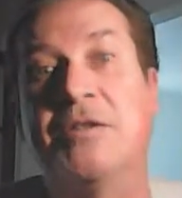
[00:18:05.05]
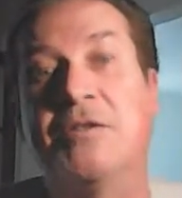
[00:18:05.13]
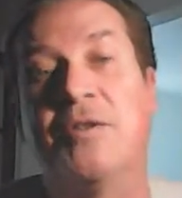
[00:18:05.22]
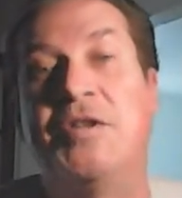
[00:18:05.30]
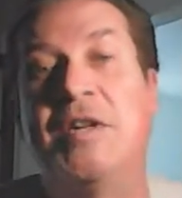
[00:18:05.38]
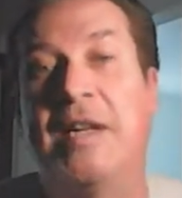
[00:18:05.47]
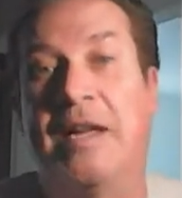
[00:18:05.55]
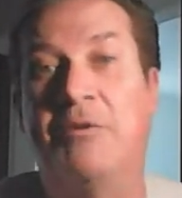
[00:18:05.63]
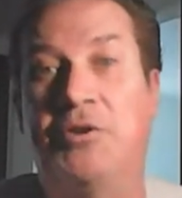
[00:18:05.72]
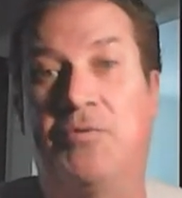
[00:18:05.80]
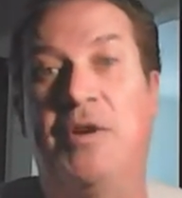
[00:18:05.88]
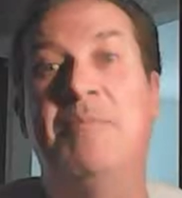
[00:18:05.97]
So first you get like a
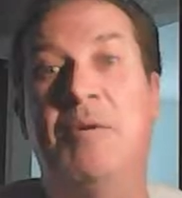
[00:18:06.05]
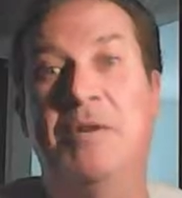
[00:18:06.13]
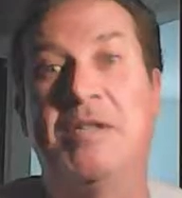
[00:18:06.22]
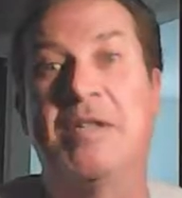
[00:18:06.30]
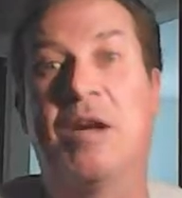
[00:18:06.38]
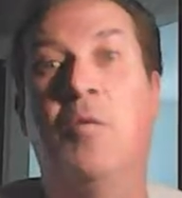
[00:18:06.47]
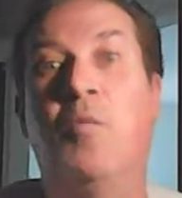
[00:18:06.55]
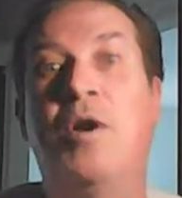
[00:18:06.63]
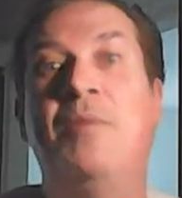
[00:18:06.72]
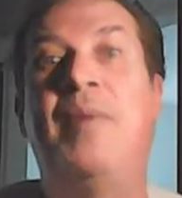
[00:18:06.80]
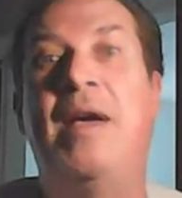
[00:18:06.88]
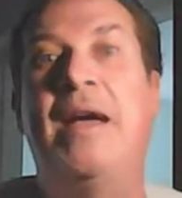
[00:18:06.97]
treatment, which is like a
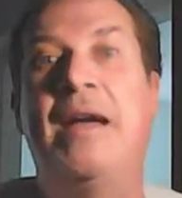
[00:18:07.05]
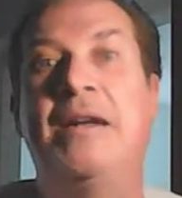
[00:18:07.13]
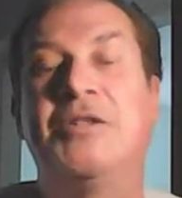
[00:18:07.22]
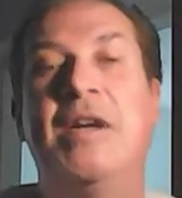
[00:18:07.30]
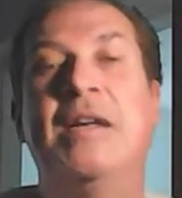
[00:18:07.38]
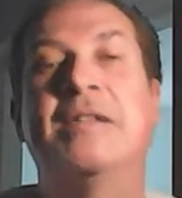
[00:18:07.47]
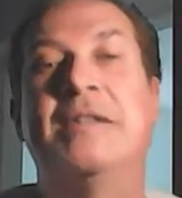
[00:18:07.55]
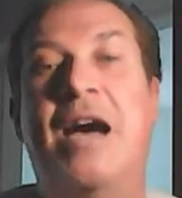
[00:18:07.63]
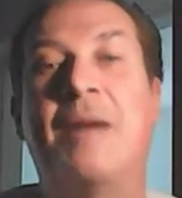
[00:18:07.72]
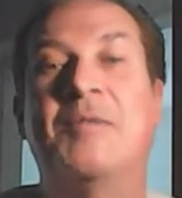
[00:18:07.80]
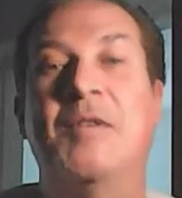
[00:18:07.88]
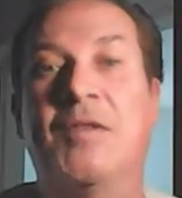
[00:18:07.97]
1-page
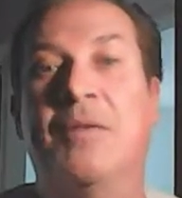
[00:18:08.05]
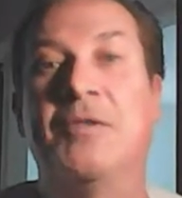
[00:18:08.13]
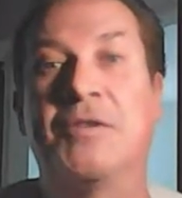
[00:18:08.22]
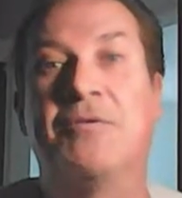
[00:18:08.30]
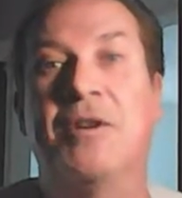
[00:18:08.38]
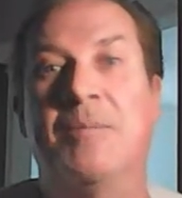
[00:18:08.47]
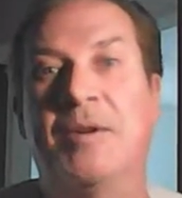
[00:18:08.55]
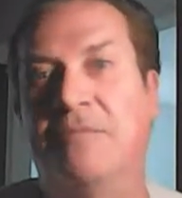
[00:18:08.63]
synopsis of the script,